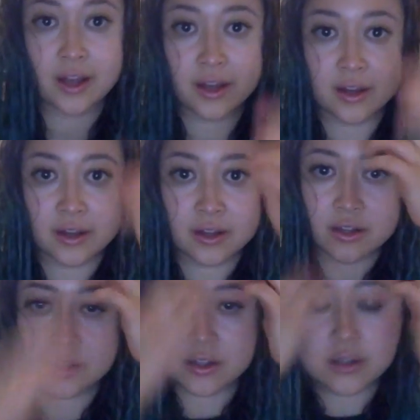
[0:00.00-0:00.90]

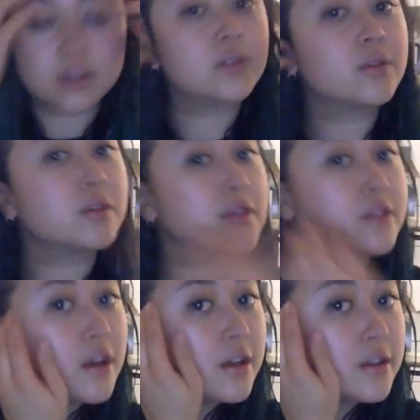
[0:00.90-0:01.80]
it to the
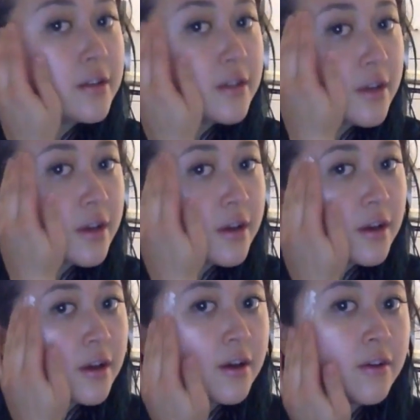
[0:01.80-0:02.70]
sides
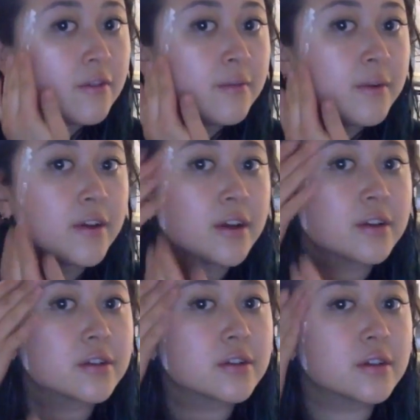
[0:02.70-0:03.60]
of my
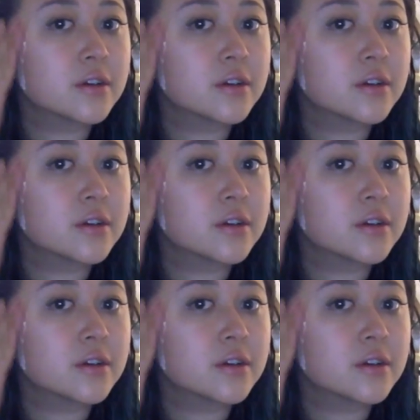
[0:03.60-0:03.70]
face,